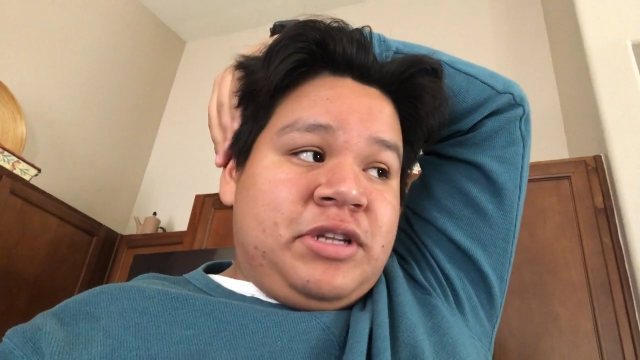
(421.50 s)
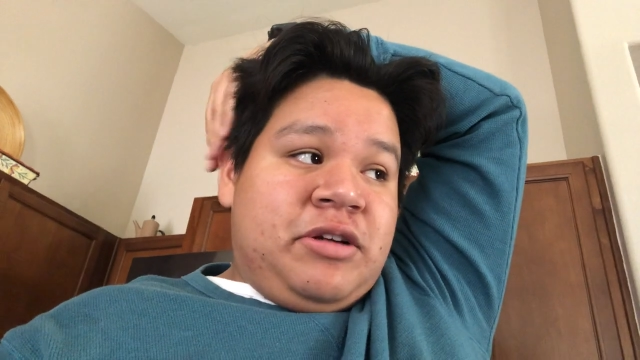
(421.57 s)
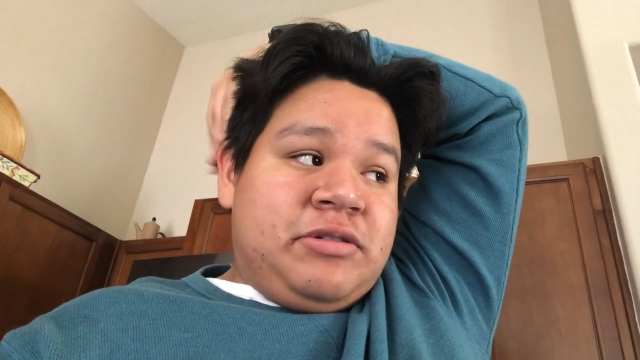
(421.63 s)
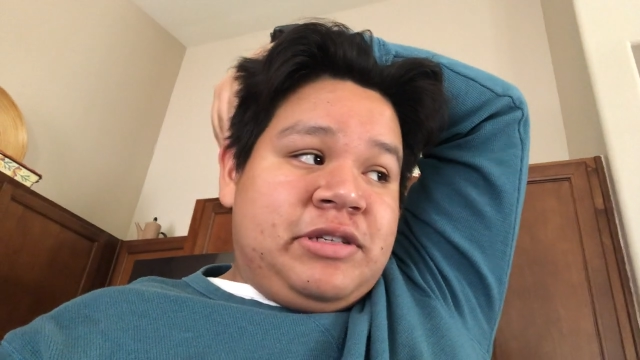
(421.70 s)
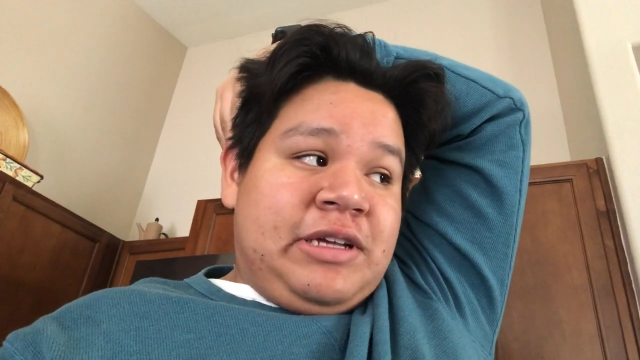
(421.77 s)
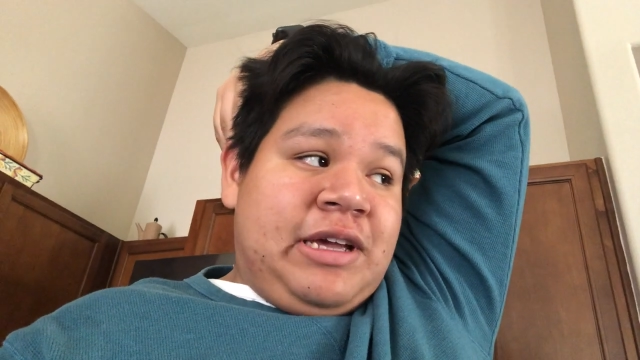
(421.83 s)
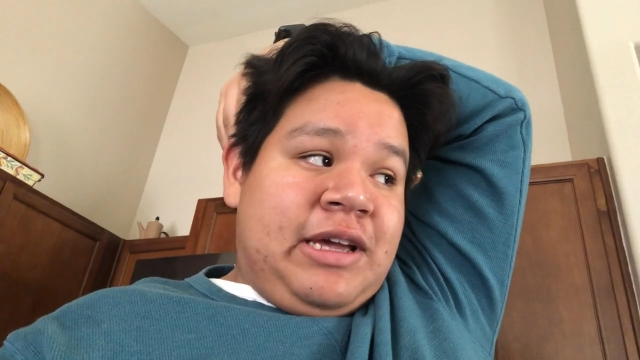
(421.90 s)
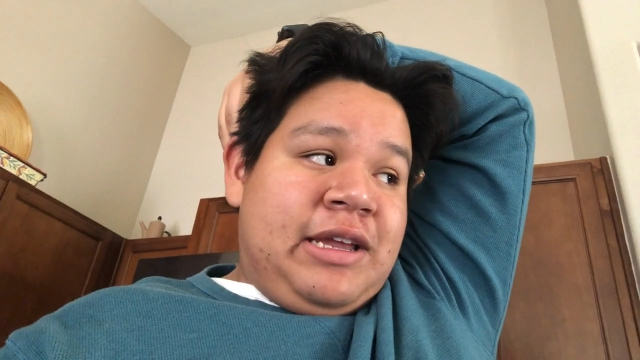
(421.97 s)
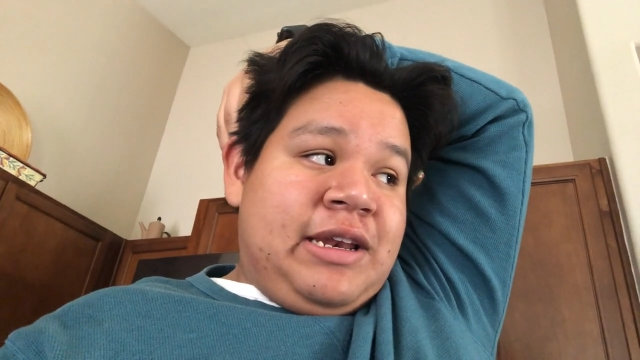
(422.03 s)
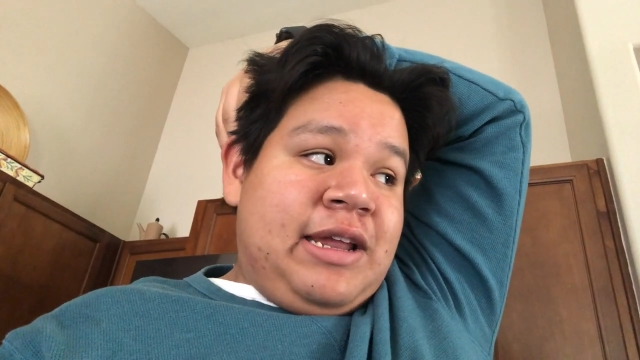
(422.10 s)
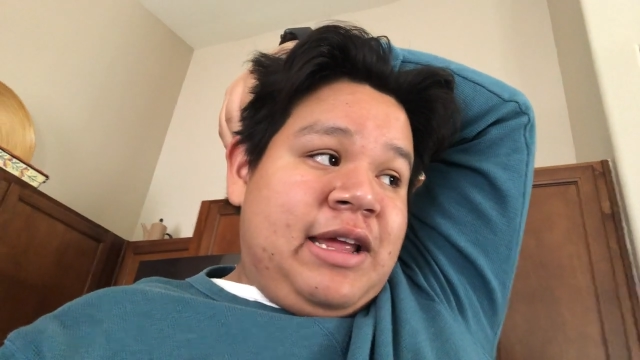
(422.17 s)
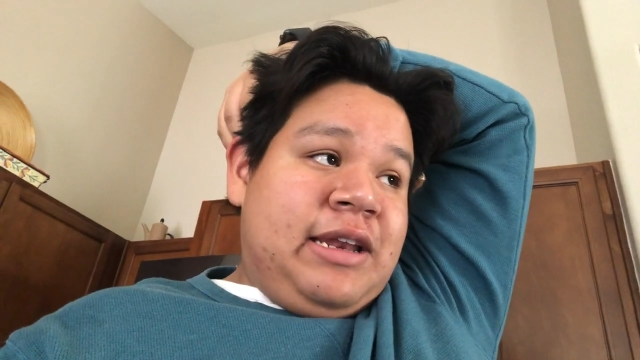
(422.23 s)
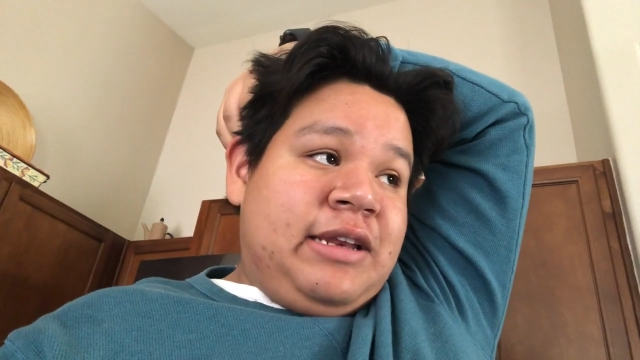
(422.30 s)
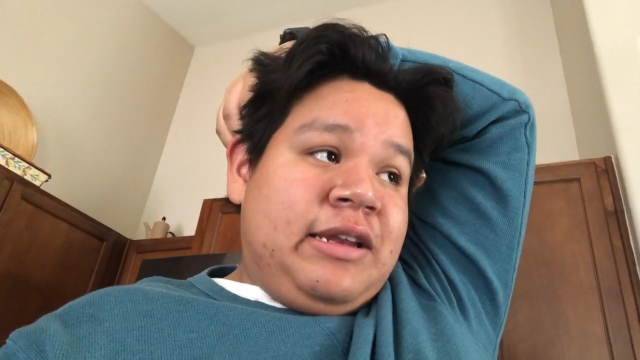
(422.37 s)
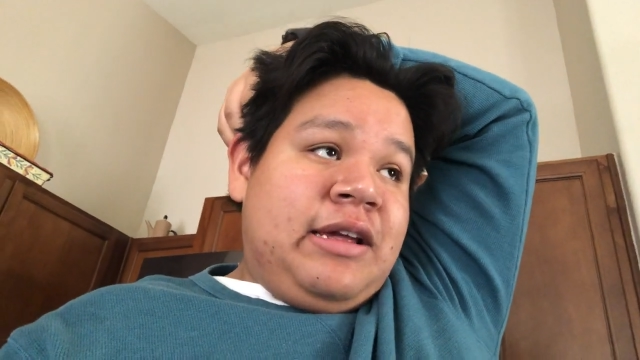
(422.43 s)
notes again,
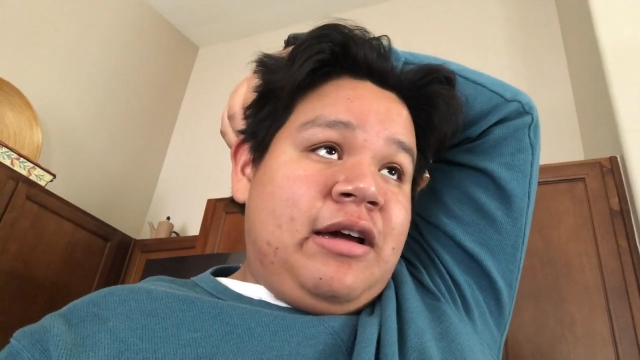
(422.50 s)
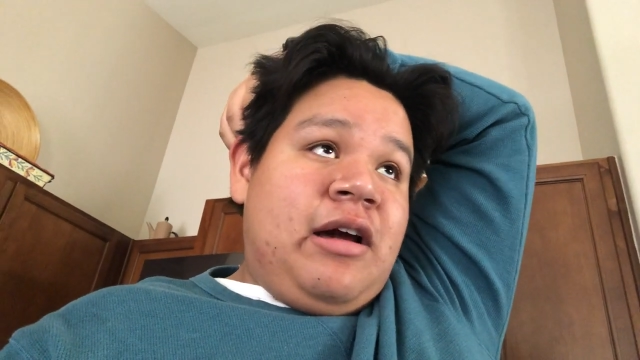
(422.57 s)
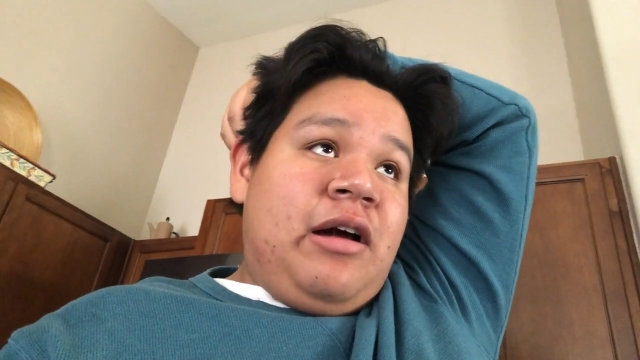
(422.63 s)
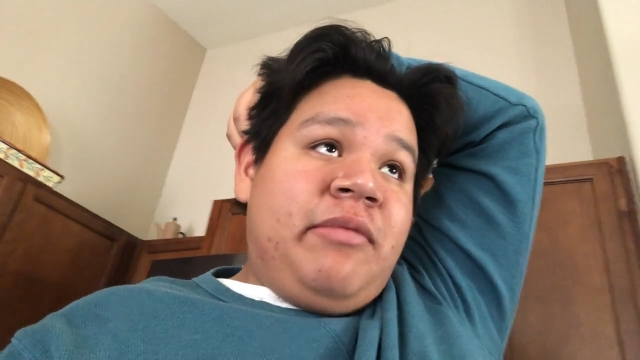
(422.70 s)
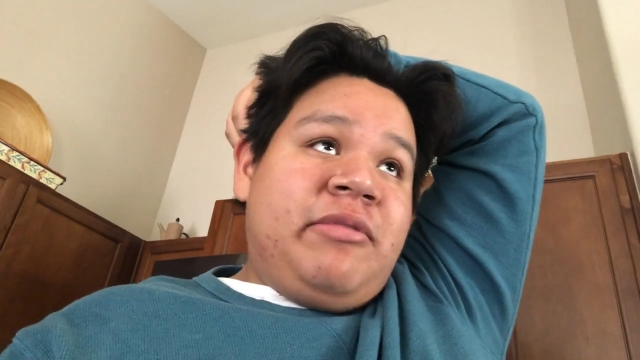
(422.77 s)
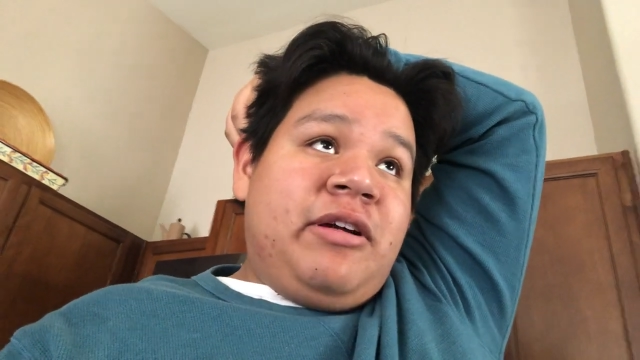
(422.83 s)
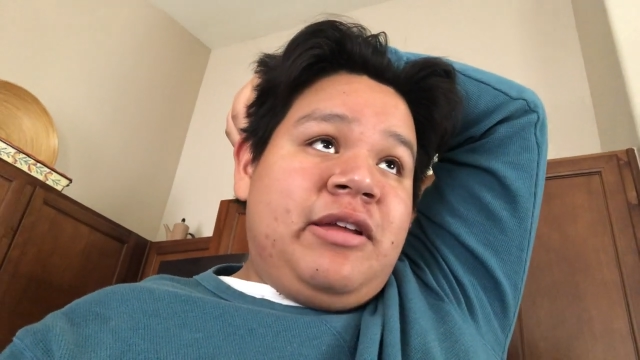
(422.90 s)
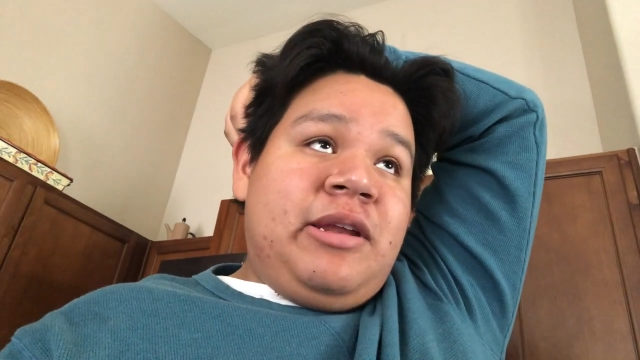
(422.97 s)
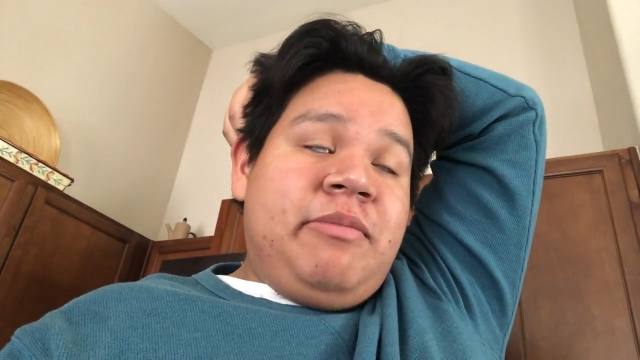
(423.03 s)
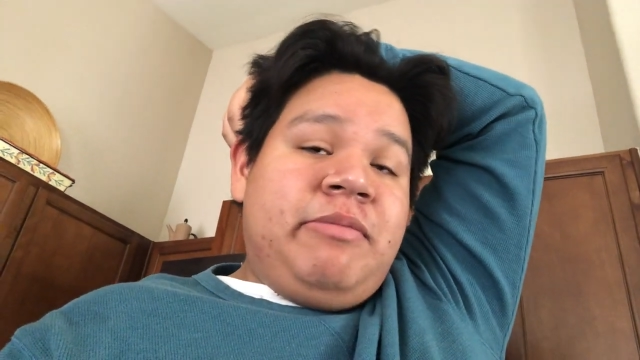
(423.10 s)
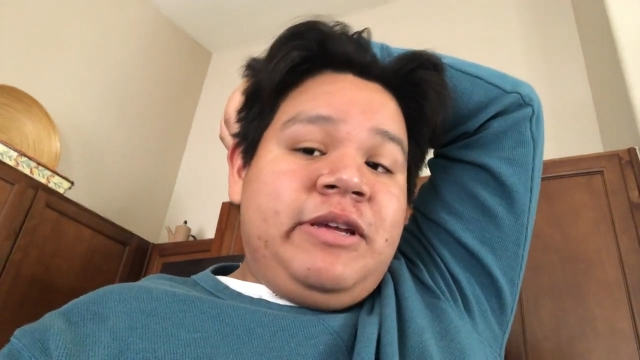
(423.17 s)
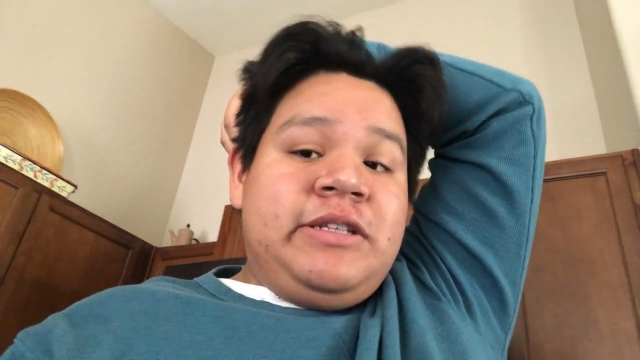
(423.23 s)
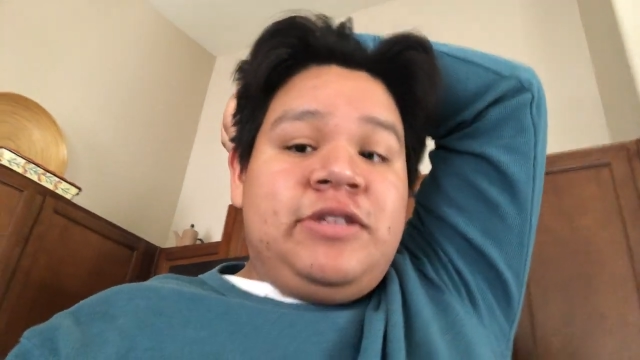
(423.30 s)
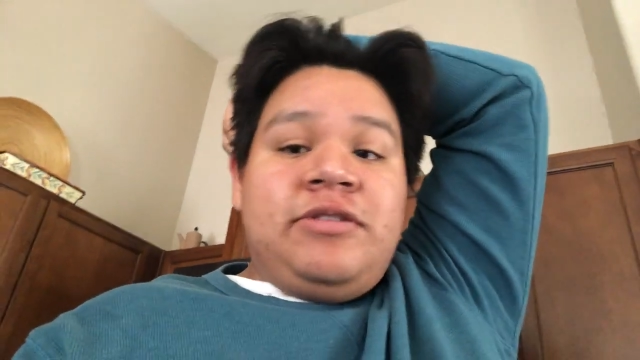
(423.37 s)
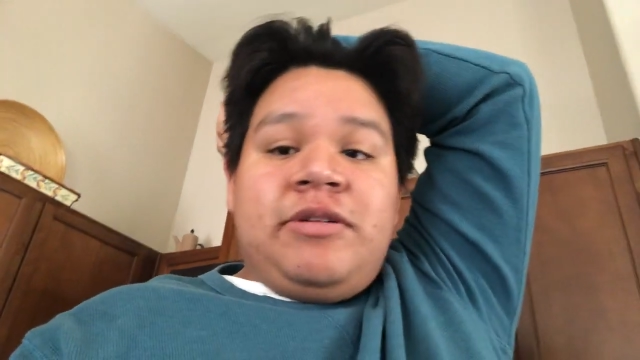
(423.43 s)
and I'm gonna
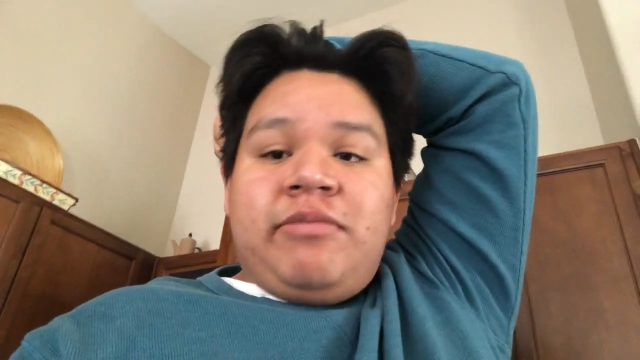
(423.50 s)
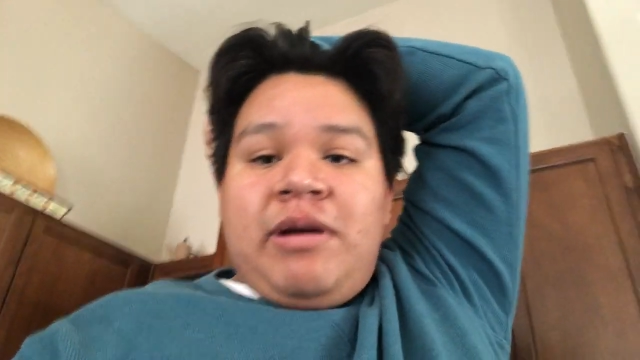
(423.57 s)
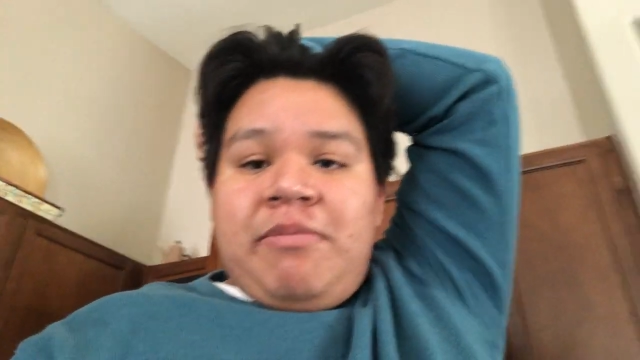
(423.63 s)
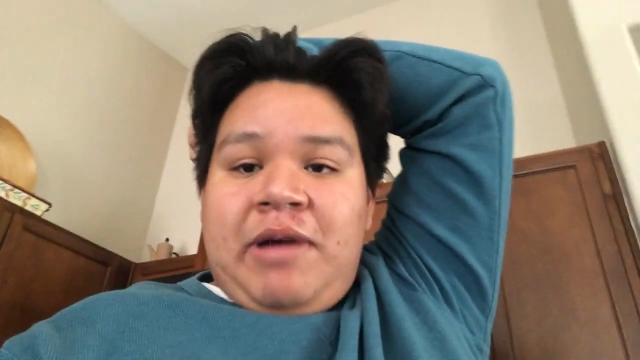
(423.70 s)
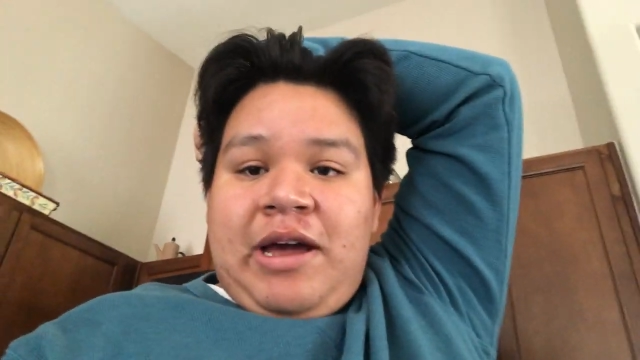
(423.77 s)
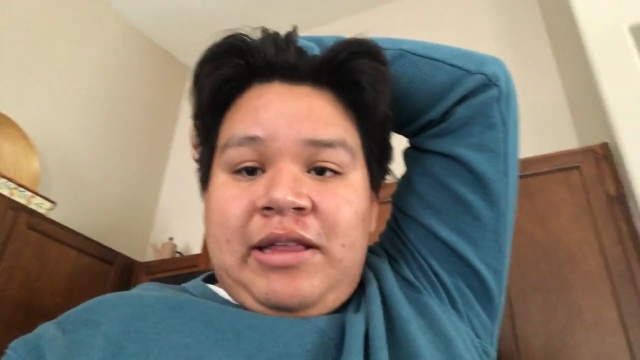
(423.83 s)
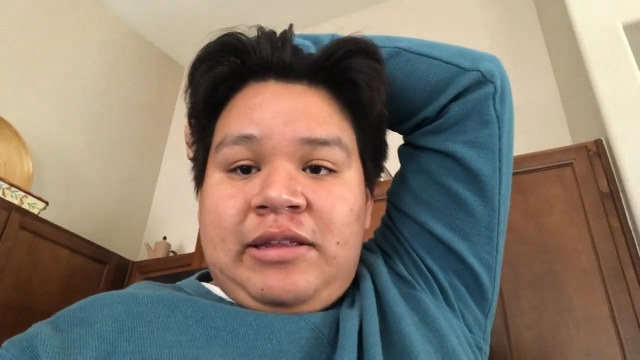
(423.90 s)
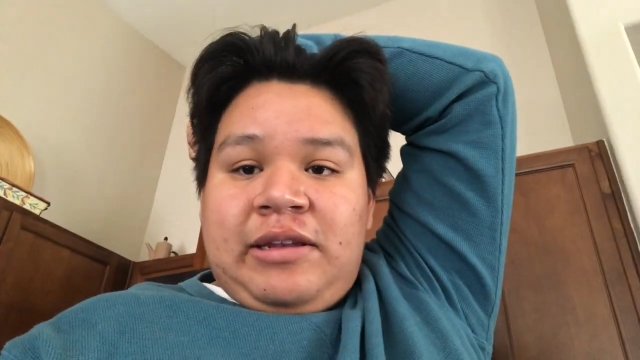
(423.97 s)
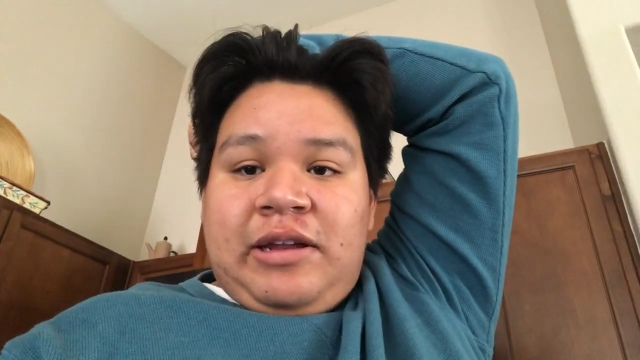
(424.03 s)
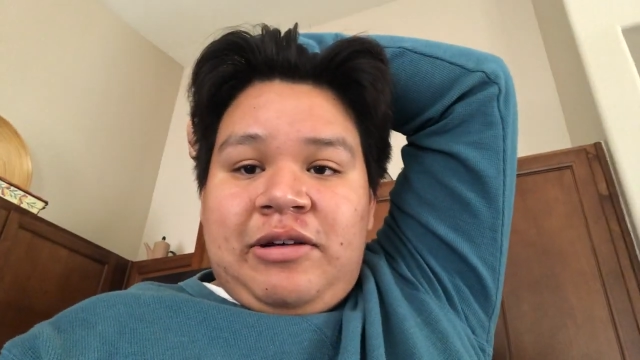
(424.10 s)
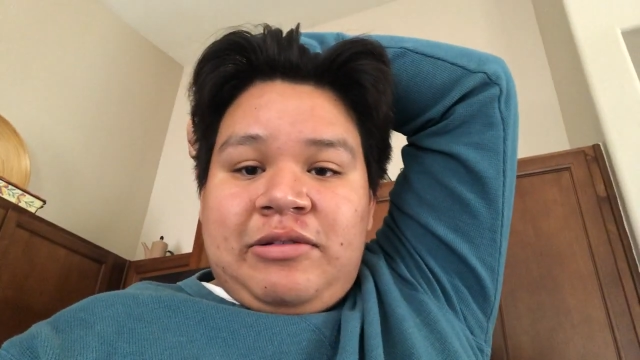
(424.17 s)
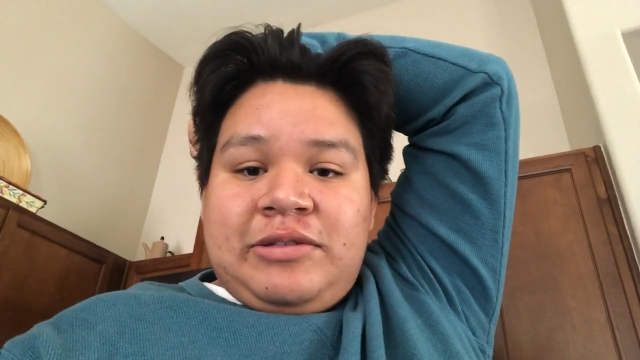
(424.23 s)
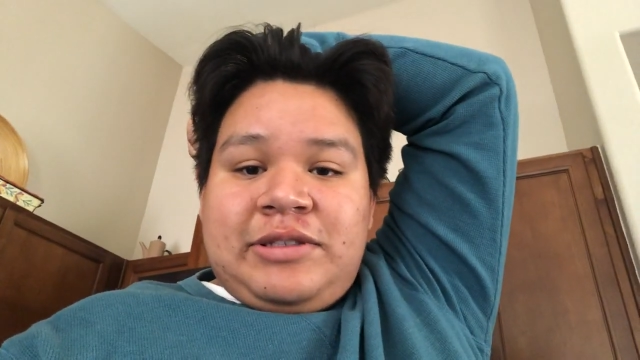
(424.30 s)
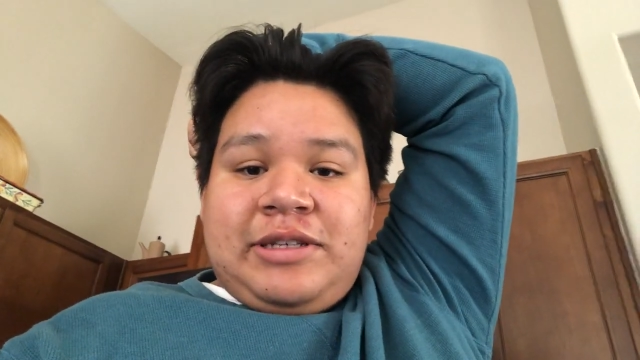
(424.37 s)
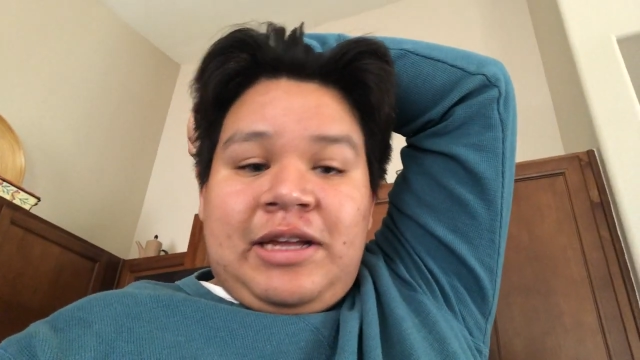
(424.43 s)
be doing my math notes,